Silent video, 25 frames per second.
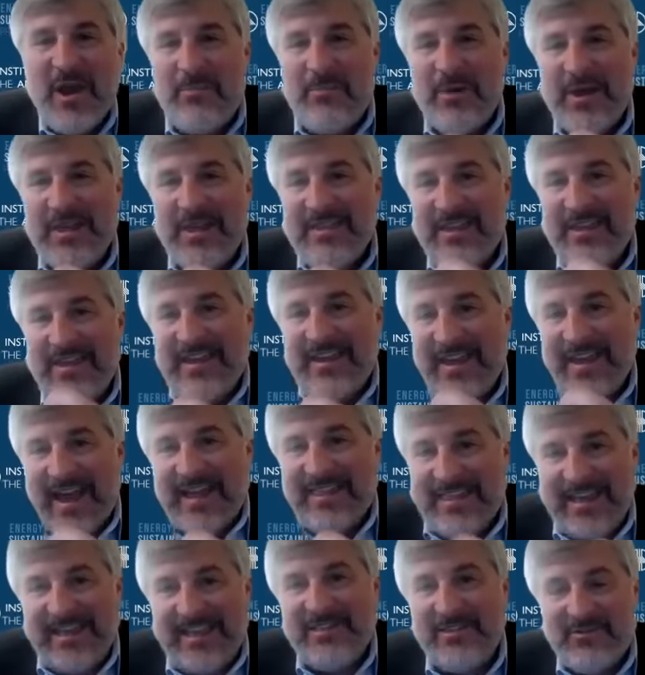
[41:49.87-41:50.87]
But I
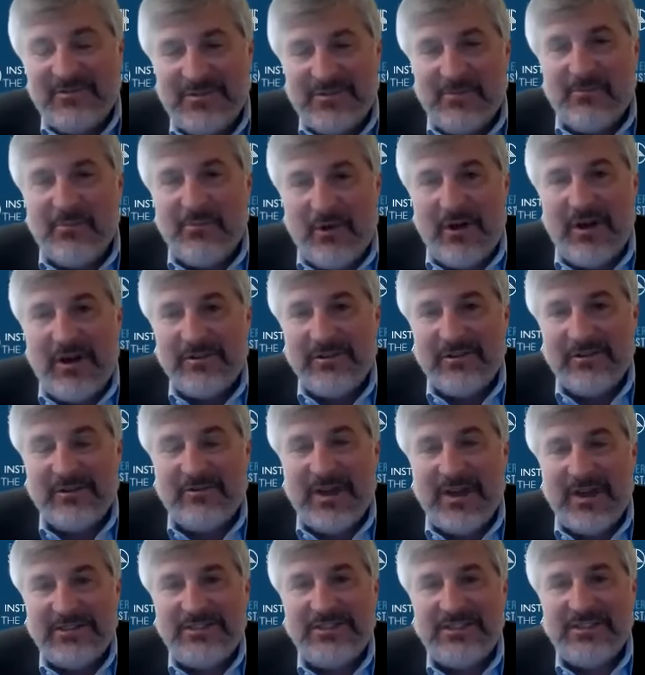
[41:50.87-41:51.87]
think there's a broader
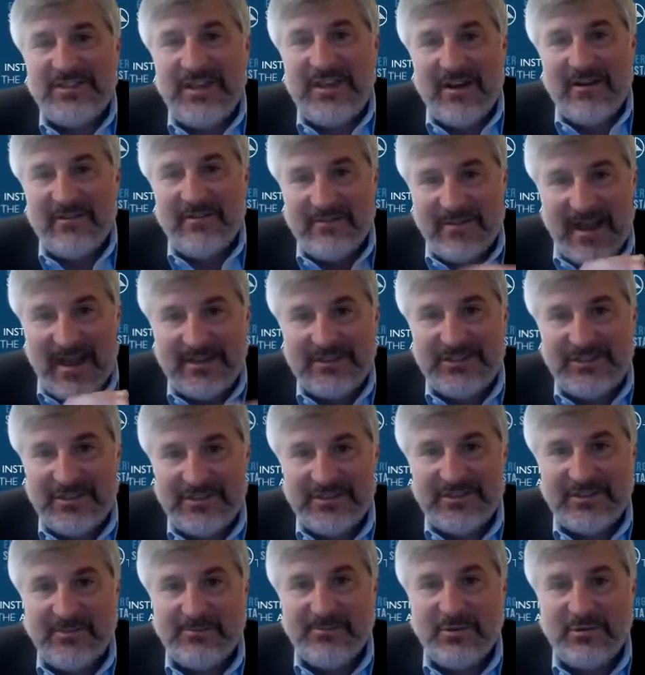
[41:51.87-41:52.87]
question there, not
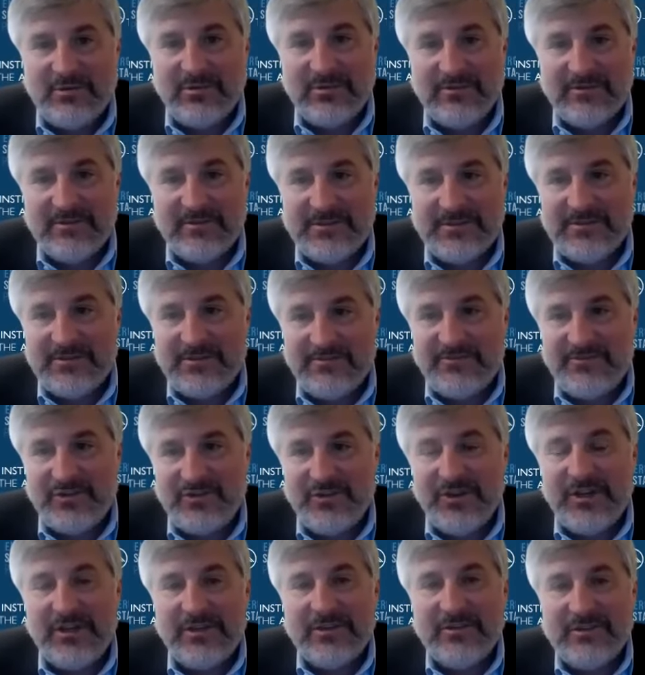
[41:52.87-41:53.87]
just the pool of
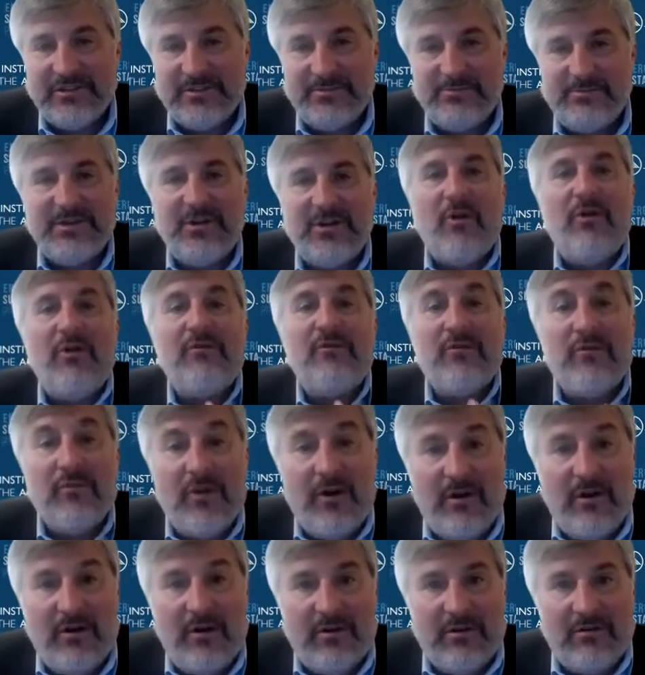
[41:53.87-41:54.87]
drillers, but
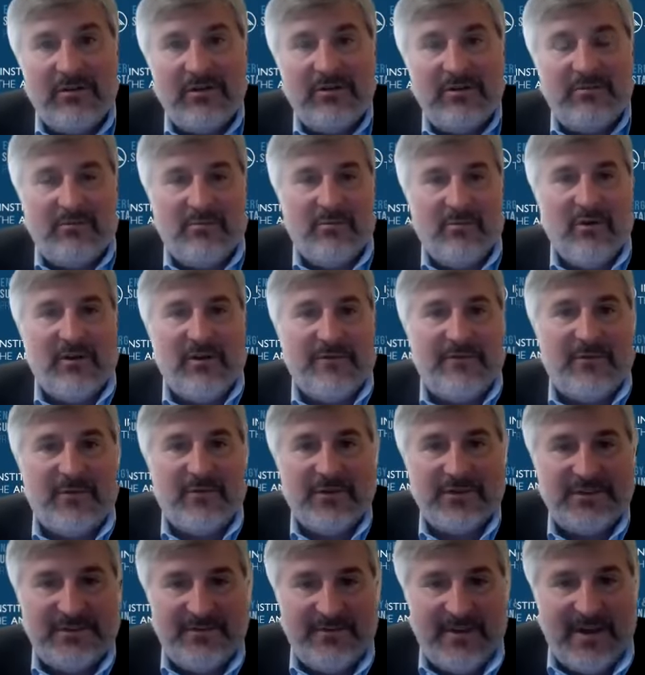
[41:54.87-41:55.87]
overall
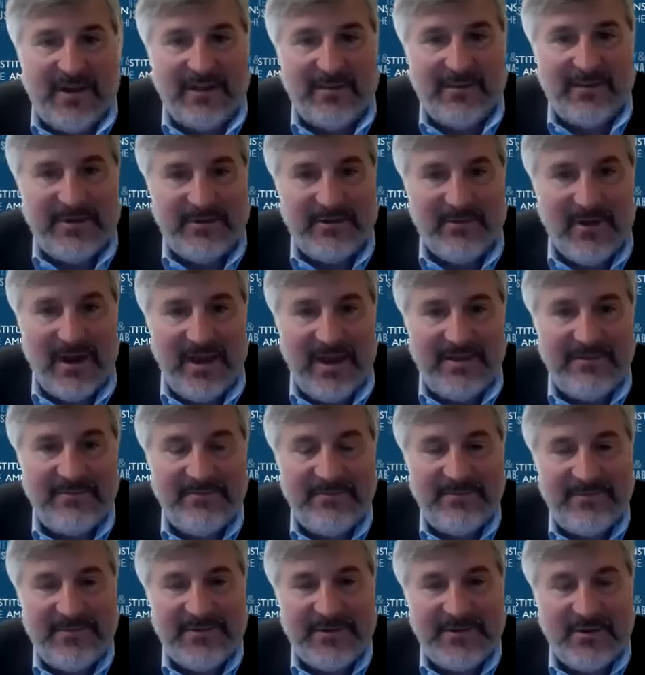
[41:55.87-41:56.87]
workforce development, right?
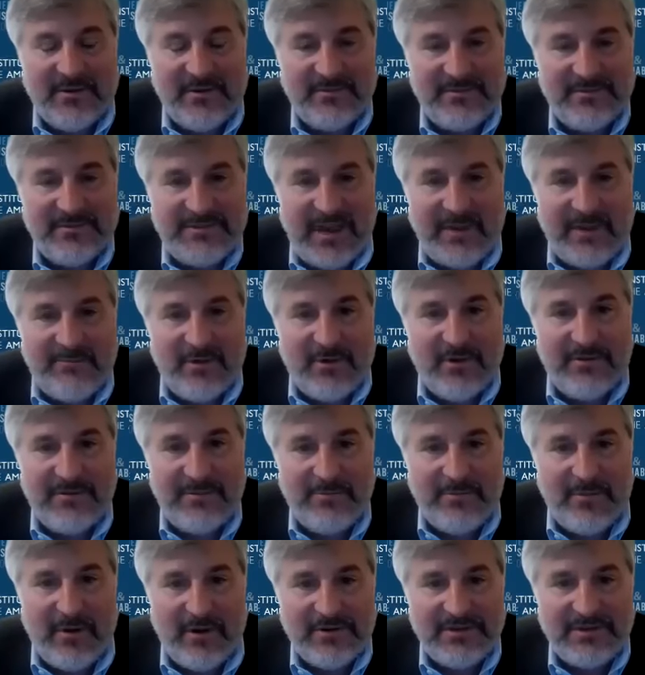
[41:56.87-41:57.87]
So take both
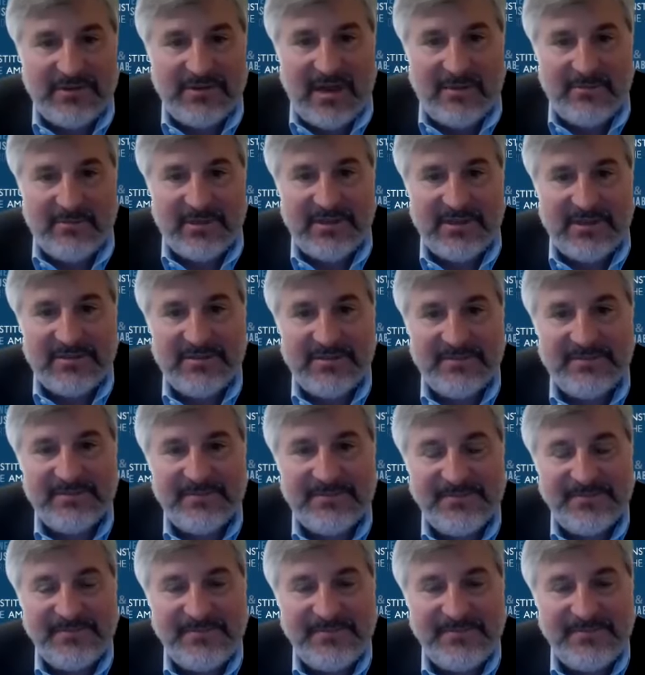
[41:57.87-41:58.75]
parts of that, please.